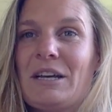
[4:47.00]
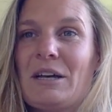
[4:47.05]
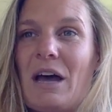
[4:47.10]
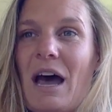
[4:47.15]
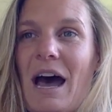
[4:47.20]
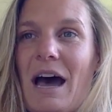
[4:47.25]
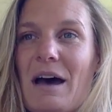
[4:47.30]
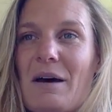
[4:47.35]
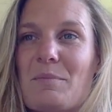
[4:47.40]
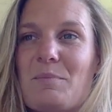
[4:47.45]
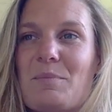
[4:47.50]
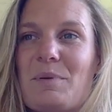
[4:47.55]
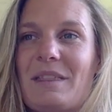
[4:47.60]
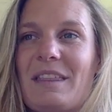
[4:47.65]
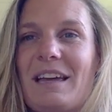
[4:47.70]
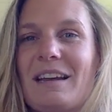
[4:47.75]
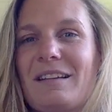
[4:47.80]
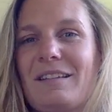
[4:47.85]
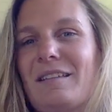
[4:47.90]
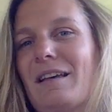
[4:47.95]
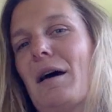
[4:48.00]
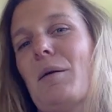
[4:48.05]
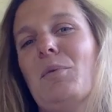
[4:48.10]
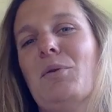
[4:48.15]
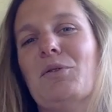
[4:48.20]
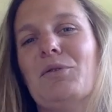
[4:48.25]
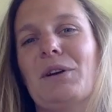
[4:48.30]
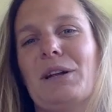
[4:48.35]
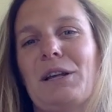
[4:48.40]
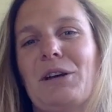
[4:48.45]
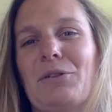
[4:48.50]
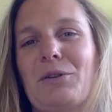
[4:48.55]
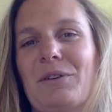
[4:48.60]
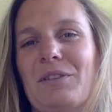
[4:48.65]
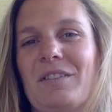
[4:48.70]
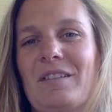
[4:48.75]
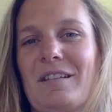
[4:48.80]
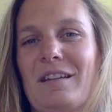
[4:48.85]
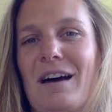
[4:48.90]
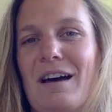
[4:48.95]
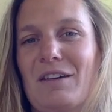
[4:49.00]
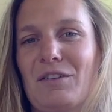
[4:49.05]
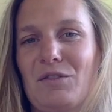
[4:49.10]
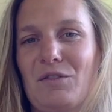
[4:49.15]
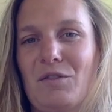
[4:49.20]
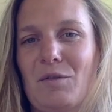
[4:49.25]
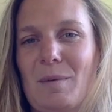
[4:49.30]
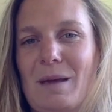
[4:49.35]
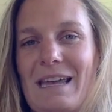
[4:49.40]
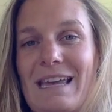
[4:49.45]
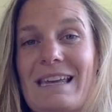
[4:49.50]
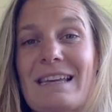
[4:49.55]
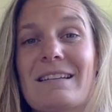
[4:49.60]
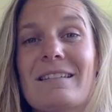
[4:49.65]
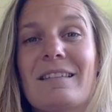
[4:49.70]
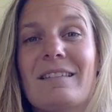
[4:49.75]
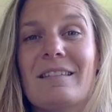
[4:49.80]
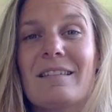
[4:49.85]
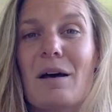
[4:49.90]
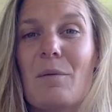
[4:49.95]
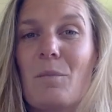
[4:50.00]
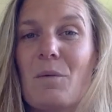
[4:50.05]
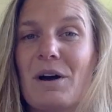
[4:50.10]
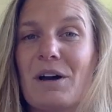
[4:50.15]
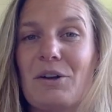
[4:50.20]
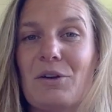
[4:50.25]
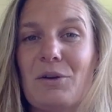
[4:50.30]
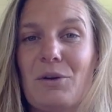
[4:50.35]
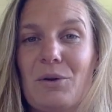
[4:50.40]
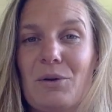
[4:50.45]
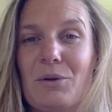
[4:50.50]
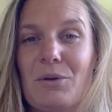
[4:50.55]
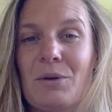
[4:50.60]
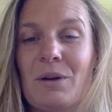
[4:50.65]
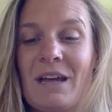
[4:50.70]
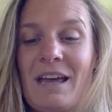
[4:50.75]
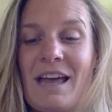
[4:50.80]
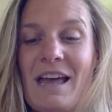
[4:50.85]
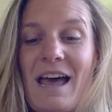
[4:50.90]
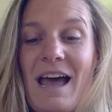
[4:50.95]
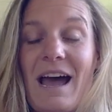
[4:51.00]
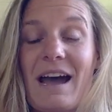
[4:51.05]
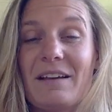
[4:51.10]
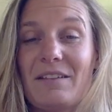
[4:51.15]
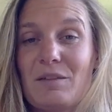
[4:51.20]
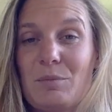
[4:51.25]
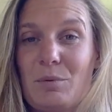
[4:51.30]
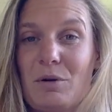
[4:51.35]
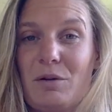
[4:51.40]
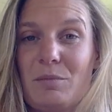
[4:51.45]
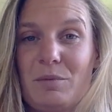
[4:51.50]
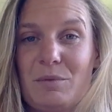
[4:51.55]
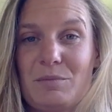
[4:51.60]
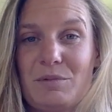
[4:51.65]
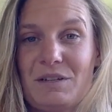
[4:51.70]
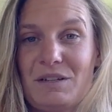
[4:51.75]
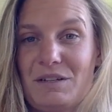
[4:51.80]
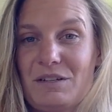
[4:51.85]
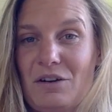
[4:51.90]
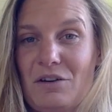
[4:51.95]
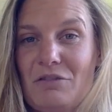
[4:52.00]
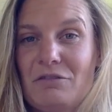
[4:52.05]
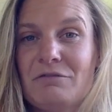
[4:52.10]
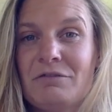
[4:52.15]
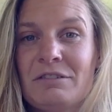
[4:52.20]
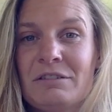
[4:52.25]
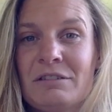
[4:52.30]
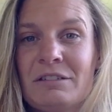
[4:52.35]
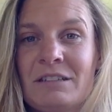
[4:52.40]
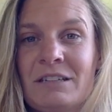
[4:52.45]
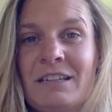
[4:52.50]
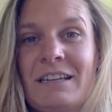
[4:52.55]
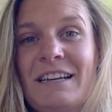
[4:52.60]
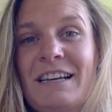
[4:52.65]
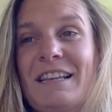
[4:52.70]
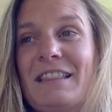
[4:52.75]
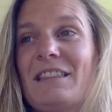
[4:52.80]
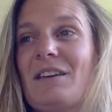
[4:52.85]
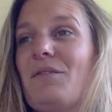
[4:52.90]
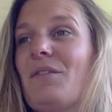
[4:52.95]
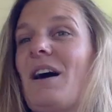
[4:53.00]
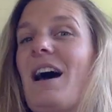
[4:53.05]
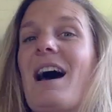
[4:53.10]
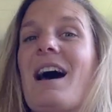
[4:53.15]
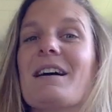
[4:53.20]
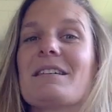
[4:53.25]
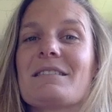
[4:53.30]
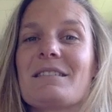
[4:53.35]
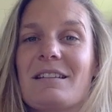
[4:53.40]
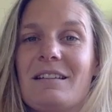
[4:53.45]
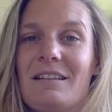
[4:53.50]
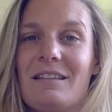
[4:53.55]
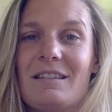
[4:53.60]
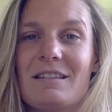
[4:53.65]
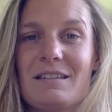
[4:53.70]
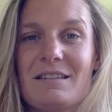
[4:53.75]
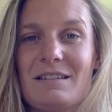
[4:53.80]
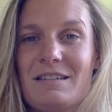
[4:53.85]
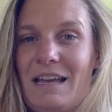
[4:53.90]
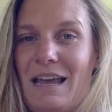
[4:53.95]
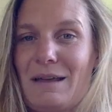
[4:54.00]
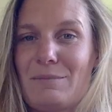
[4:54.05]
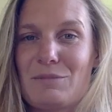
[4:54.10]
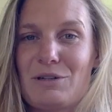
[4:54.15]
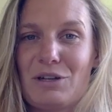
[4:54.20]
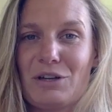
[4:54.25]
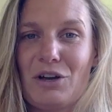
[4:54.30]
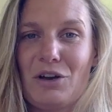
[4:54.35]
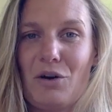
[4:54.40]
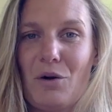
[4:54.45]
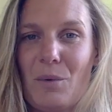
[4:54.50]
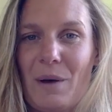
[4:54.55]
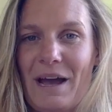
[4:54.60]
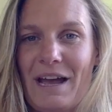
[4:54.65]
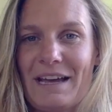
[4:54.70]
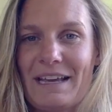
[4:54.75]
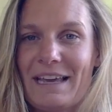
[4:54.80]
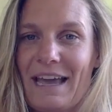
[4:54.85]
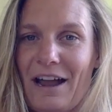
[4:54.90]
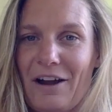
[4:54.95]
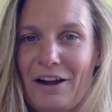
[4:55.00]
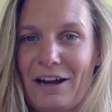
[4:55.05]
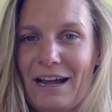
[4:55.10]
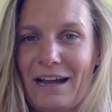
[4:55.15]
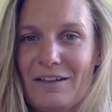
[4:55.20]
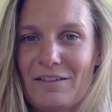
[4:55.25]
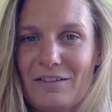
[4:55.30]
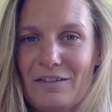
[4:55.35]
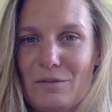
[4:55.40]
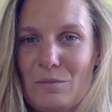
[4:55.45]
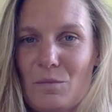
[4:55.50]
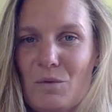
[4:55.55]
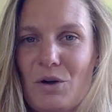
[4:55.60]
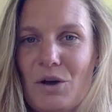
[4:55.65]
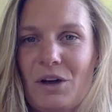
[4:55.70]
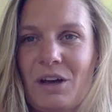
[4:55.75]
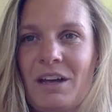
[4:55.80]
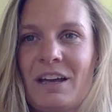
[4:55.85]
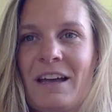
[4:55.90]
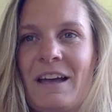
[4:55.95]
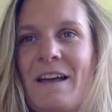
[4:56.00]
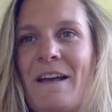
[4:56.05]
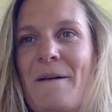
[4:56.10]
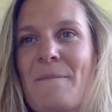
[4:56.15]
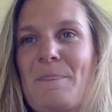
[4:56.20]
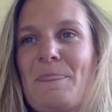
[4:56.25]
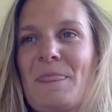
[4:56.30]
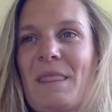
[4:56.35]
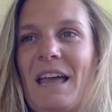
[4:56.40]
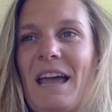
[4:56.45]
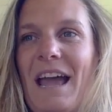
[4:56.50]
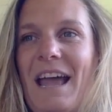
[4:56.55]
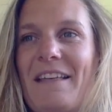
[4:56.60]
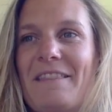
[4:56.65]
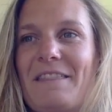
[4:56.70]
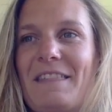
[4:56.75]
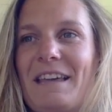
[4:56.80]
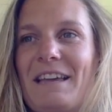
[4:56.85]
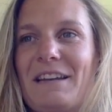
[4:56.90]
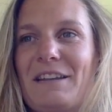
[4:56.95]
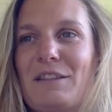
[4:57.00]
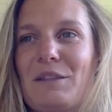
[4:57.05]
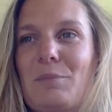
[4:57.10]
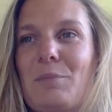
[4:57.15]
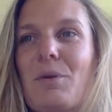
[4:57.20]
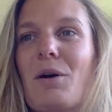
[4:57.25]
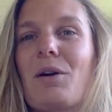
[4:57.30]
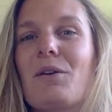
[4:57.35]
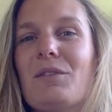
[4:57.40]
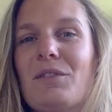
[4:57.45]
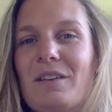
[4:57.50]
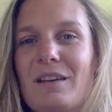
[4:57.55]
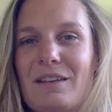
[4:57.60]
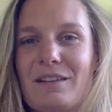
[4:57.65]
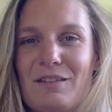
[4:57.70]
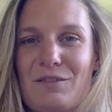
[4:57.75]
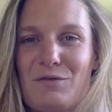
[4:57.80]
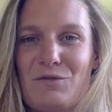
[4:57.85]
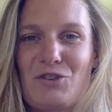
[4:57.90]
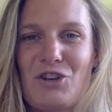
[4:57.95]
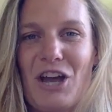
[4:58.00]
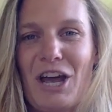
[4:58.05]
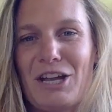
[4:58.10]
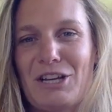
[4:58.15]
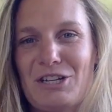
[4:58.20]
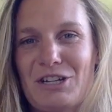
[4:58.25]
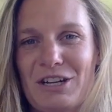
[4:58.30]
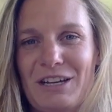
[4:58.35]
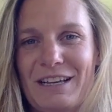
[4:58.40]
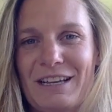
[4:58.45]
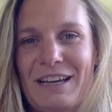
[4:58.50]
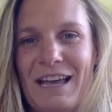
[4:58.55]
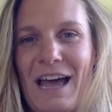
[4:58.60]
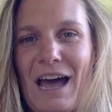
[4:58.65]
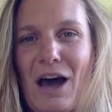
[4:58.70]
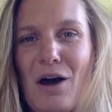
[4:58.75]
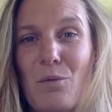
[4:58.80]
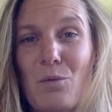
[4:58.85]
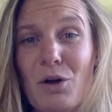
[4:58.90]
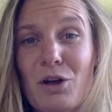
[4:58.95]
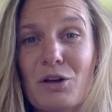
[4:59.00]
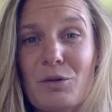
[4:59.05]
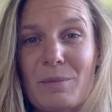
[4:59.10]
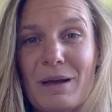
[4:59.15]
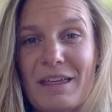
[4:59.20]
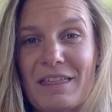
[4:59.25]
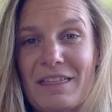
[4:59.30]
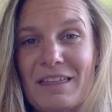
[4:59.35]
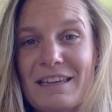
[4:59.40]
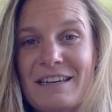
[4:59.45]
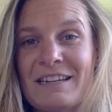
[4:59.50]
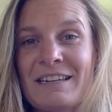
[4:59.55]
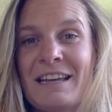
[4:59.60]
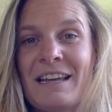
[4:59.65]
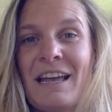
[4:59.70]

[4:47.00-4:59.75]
Uh, but that example really crystallized for me. Here's someone who has a problem to solve. They've asked this team to go away and carry out some work. And then, in the process of changing our work method,